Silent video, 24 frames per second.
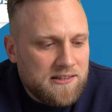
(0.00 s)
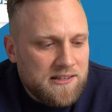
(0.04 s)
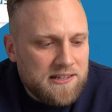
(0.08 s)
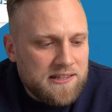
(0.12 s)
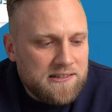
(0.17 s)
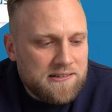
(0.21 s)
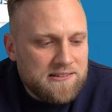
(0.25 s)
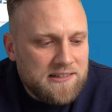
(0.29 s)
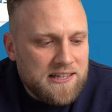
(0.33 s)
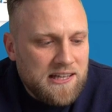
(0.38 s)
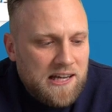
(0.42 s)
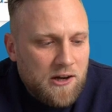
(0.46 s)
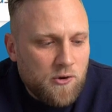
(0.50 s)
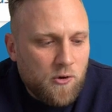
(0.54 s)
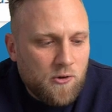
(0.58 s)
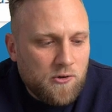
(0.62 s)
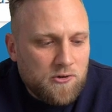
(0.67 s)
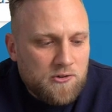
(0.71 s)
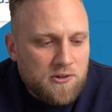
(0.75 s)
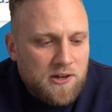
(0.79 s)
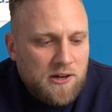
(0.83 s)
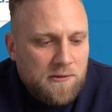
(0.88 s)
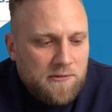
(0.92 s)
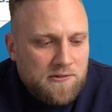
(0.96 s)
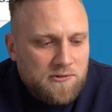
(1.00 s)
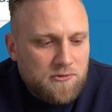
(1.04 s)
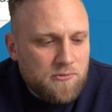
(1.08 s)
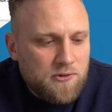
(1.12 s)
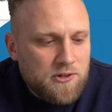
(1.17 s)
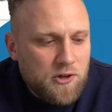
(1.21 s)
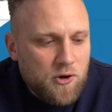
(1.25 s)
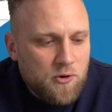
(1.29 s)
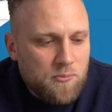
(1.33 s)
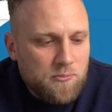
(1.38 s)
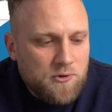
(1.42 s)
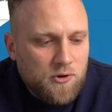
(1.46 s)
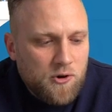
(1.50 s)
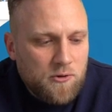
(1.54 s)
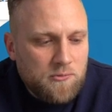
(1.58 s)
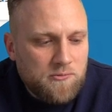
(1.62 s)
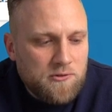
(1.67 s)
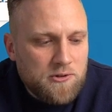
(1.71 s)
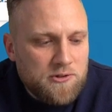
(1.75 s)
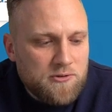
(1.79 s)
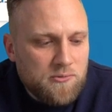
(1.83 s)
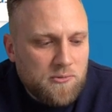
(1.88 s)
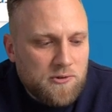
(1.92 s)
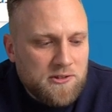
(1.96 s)
Then I also have 3 open
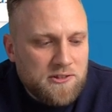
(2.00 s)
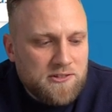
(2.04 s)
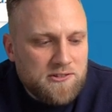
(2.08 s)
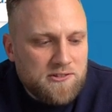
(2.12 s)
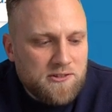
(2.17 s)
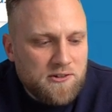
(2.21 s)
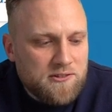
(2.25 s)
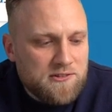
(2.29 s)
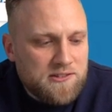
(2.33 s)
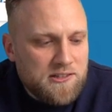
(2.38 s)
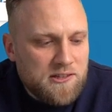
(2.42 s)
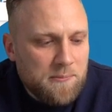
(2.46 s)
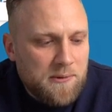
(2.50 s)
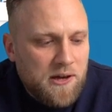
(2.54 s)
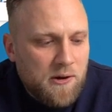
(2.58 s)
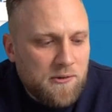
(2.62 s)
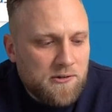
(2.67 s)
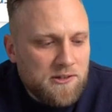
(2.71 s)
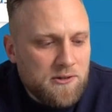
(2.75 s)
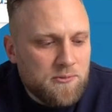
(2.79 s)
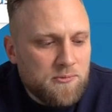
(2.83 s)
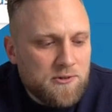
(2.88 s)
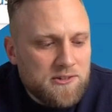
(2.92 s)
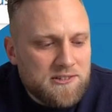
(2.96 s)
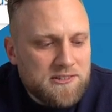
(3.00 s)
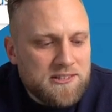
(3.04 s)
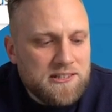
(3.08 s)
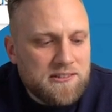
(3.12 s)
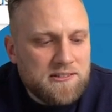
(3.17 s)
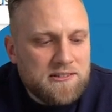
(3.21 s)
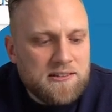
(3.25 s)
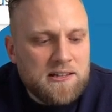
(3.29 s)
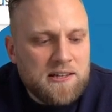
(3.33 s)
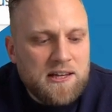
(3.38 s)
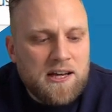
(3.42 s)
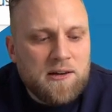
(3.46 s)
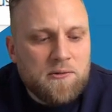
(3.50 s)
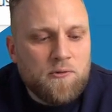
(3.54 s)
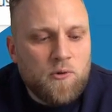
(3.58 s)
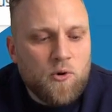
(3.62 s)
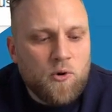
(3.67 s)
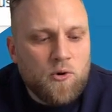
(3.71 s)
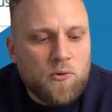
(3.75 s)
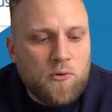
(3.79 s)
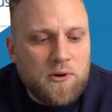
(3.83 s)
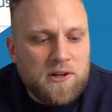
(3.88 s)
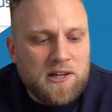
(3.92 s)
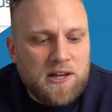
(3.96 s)
offers with a certain amount and receipts that I have
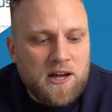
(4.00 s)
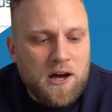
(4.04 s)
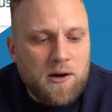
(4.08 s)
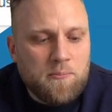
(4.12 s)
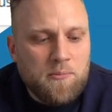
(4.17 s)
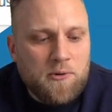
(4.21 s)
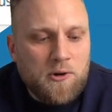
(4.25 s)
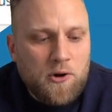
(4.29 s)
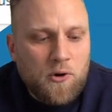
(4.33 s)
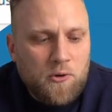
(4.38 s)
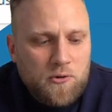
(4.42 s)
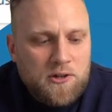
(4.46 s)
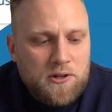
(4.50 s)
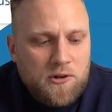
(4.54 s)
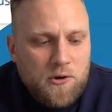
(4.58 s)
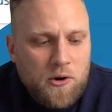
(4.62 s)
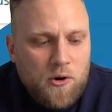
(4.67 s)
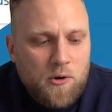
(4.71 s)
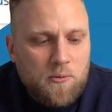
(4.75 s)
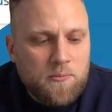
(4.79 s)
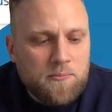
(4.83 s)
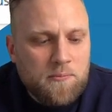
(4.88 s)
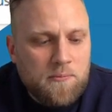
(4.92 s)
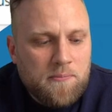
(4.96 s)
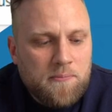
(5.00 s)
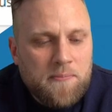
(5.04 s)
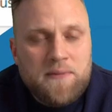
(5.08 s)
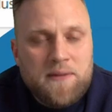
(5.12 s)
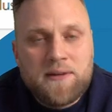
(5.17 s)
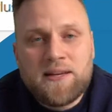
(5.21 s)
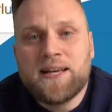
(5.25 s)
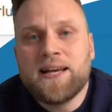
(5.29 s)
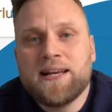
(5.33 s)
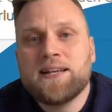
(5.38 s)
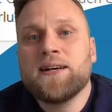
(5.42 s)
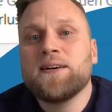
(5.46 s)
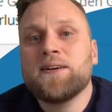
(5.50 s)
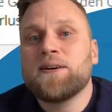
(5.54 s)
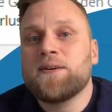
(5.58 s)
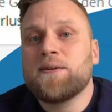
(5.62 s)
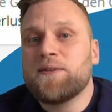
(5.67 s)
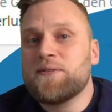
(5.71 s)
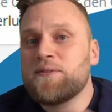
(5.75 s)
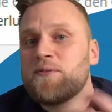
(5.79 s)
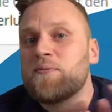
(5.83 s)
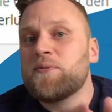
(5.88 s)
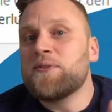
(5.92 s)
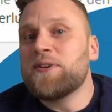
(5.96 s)
already uploaded, and
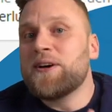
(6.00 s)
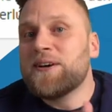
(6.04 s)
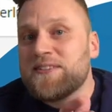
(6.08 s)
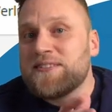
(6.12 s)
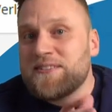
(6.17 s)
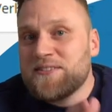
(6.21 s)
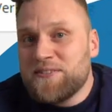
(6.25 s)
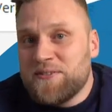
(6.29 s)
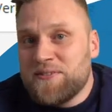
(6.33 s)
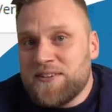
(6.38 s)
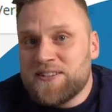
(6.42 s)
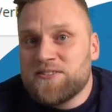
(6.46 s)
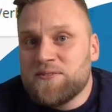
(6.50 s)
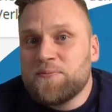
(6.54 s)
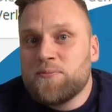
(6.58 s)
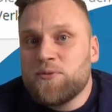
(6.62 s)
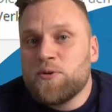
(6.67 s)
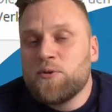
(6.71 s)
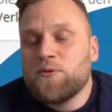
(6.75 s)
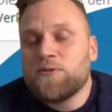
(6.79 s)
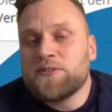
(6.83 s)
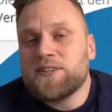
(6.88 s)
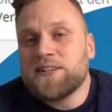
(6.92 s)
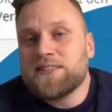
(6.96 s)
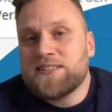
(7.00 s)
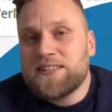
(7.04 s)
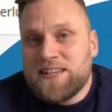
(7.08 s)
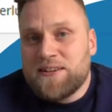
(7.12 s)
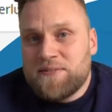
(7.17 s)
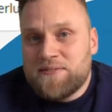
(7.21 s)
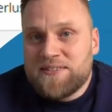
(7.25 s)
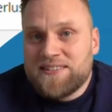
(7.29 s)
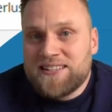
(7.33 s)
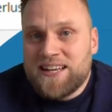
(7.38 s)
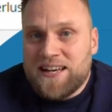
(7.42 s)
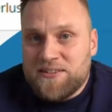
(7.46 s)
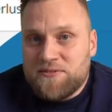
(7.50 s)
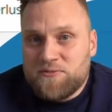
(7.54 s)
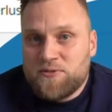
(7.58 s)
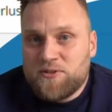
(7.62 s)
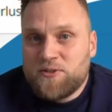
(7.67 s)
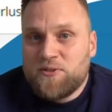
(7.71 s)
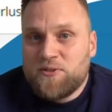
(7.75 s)
which I still need to process here in Lexware